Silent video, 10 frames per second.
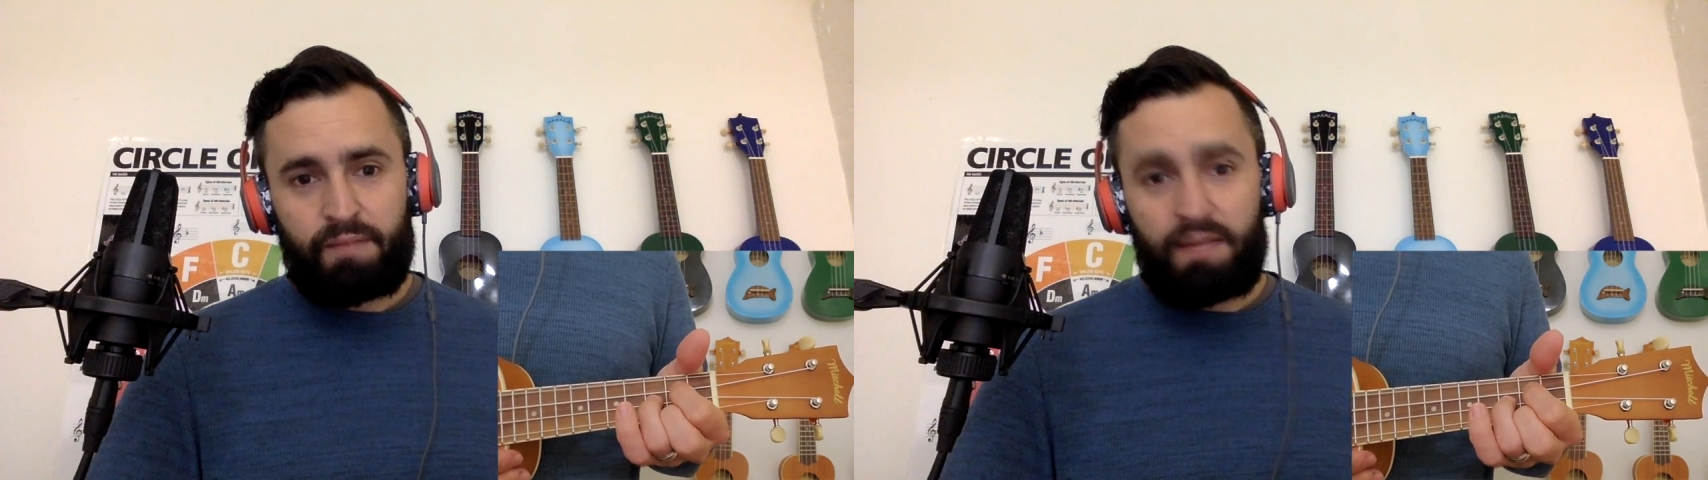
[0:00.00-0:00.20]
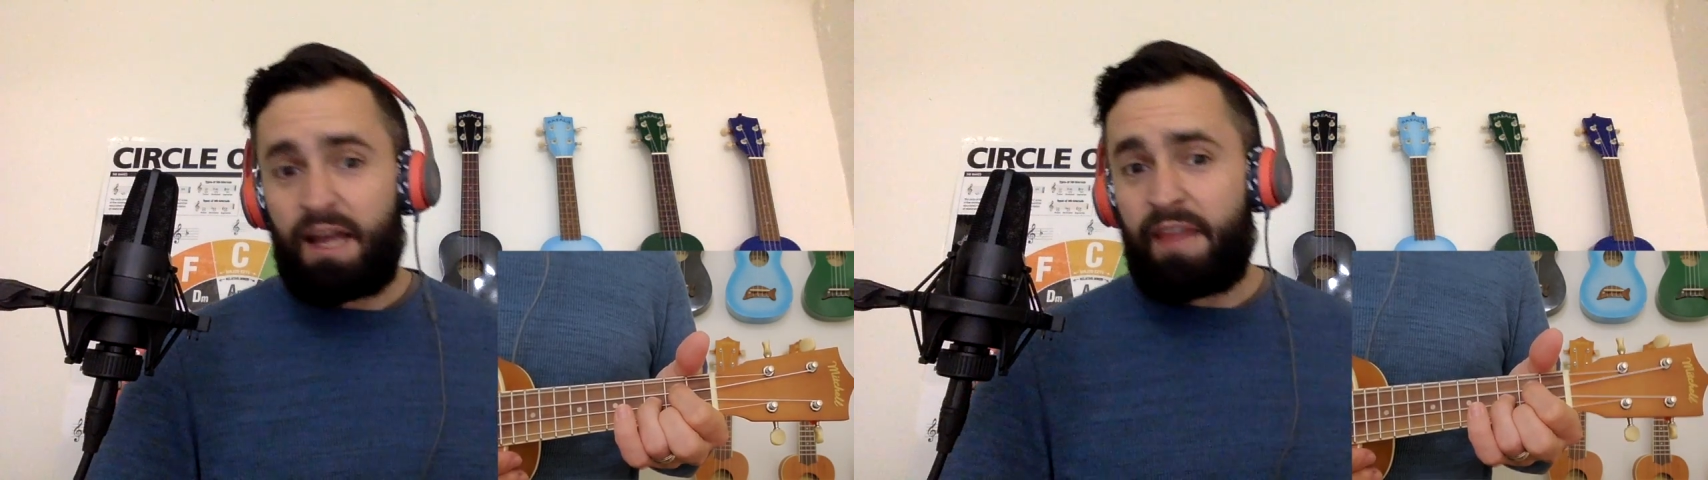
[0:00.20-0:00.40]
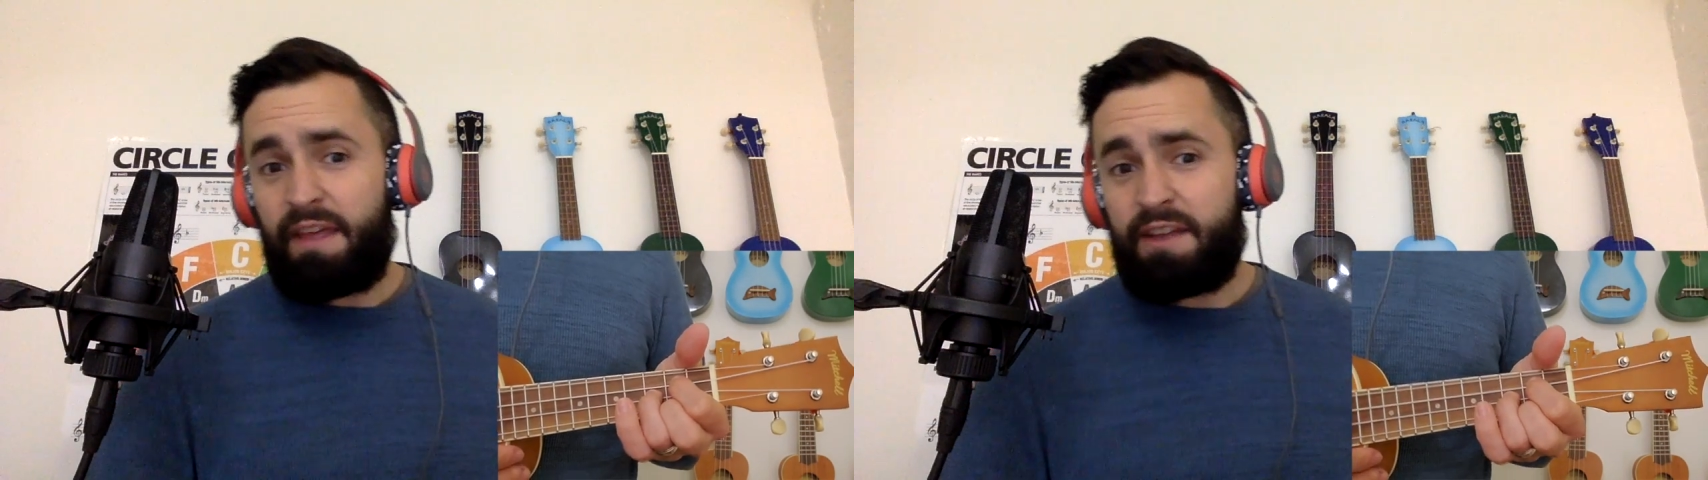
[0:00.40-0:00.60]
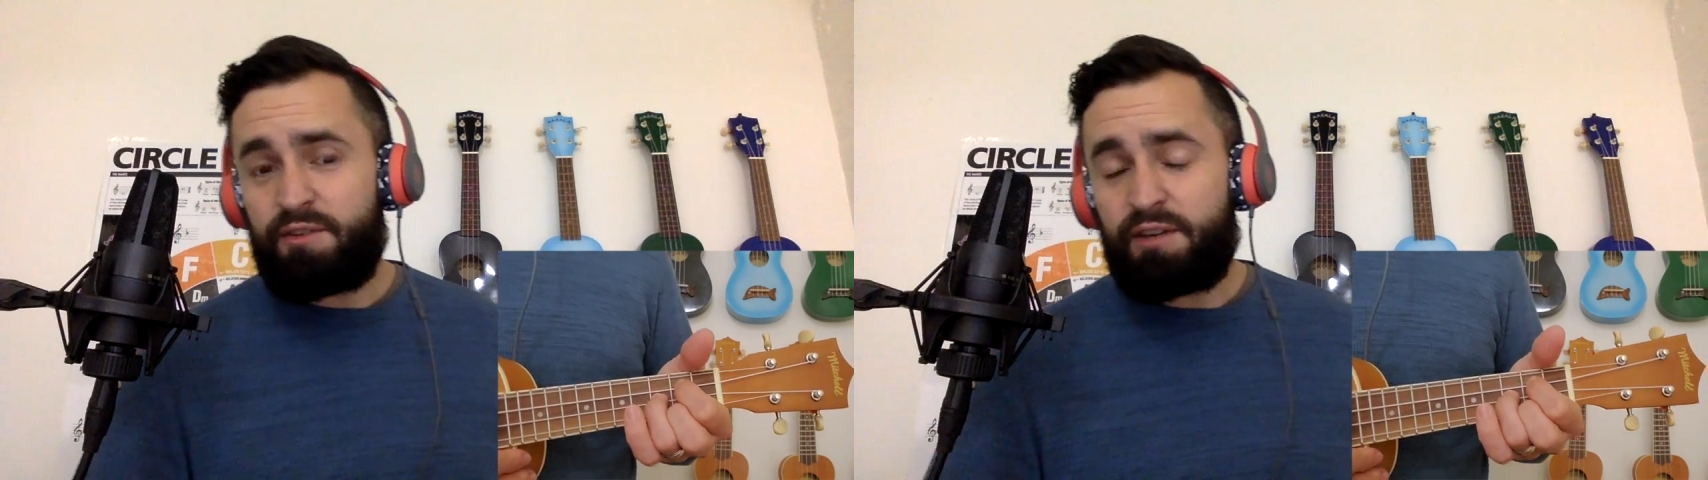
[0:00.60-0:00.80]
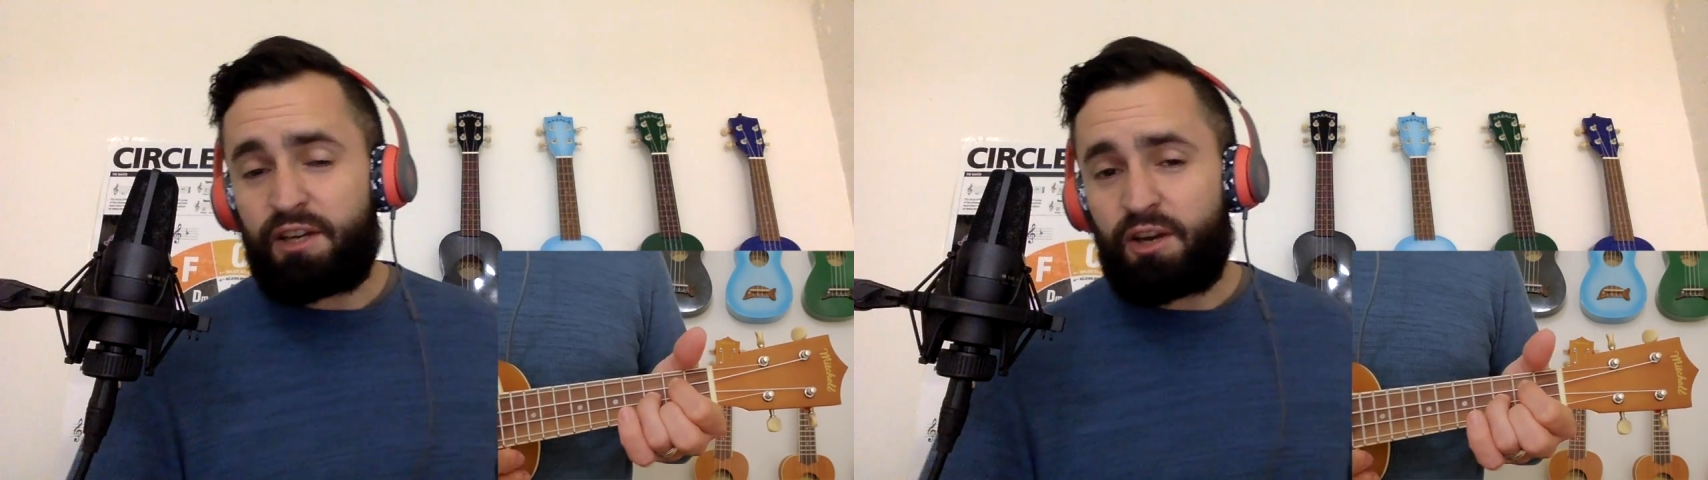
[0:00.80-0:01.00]
And then
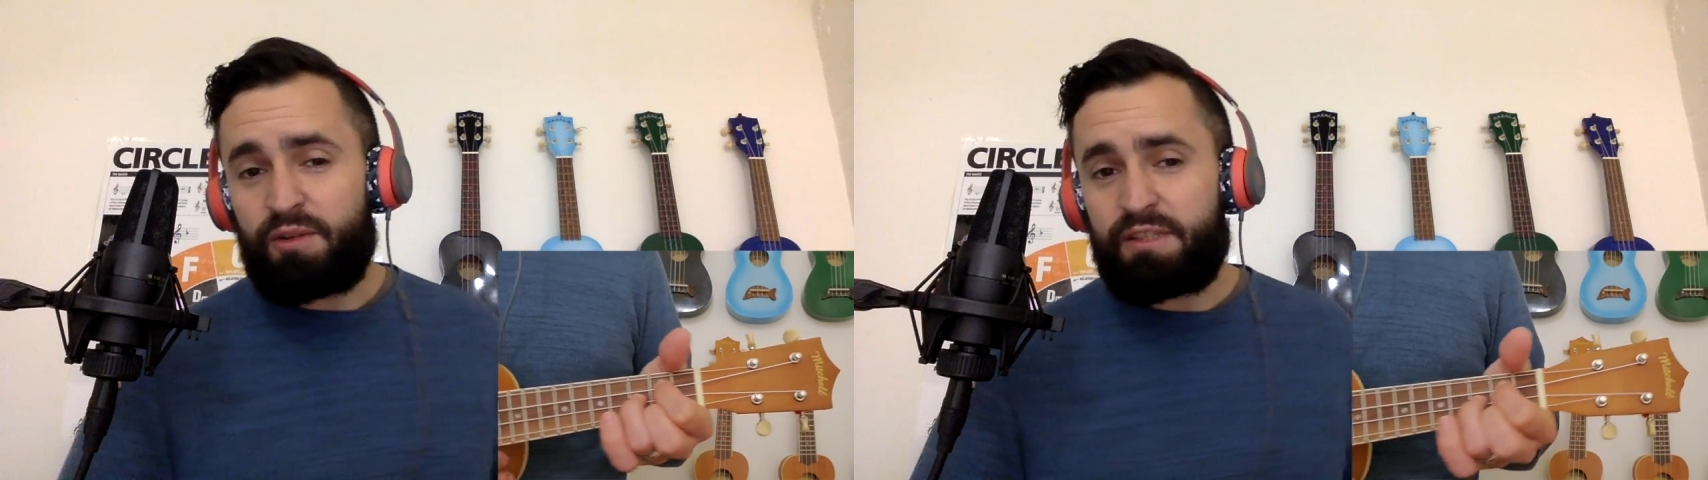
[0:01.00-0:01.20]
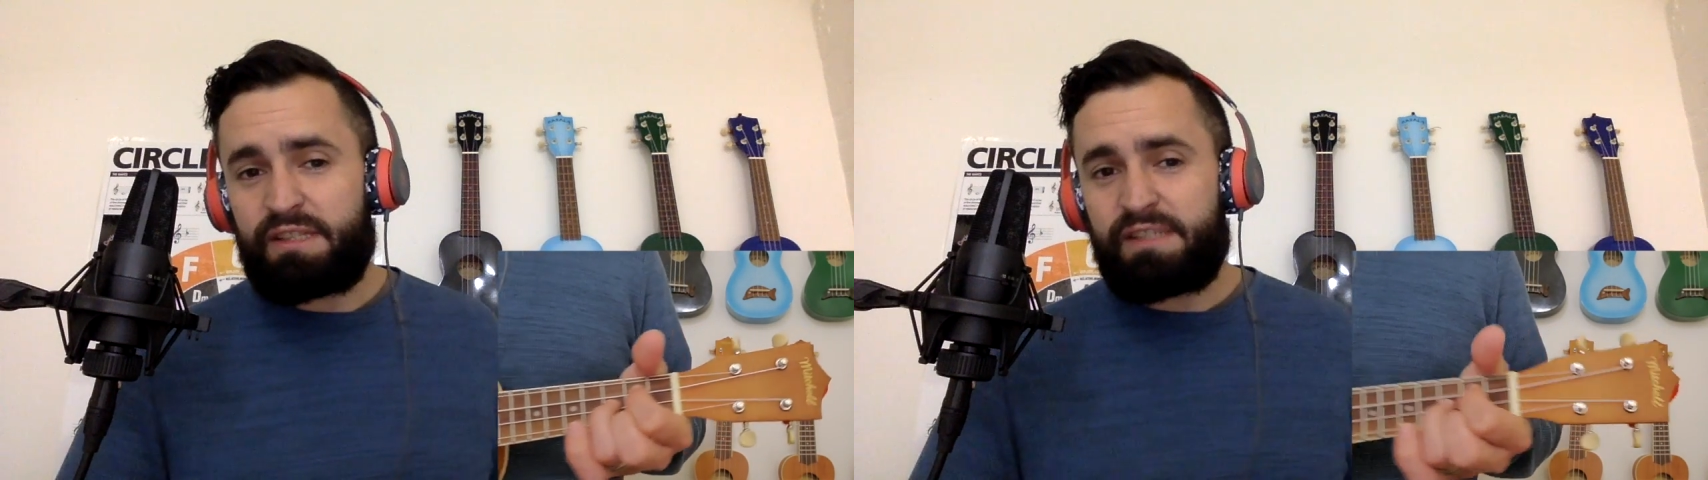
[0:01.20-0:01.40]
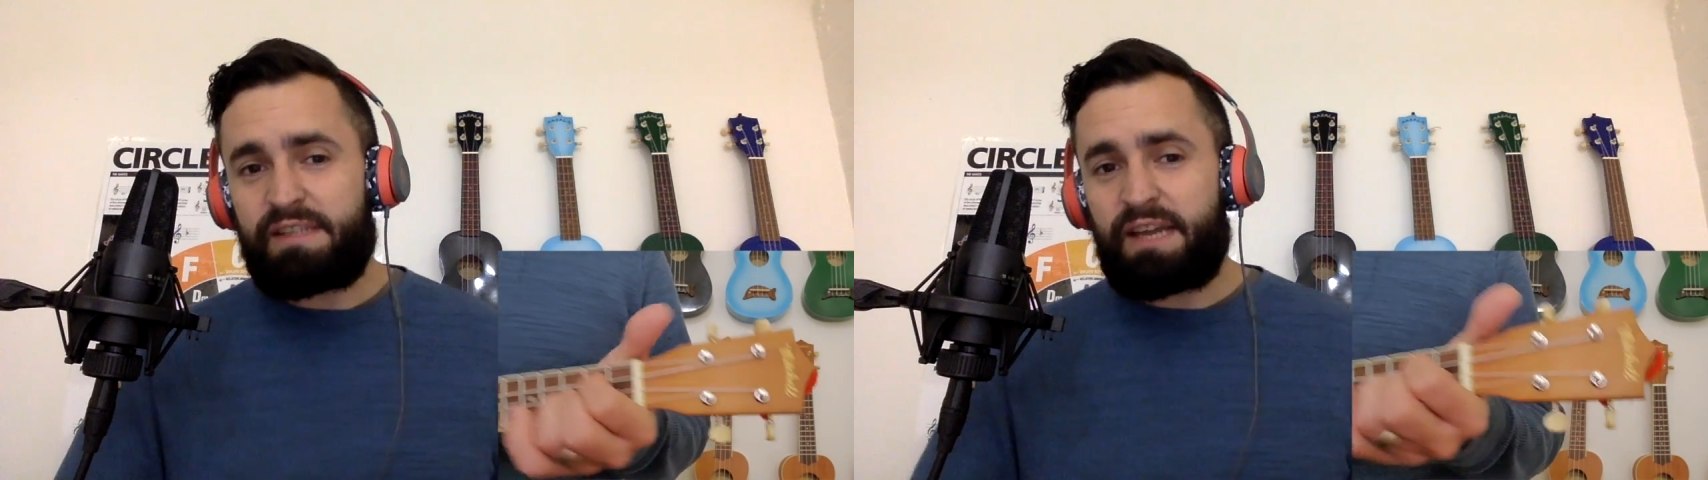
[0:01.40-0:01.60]
you can go into this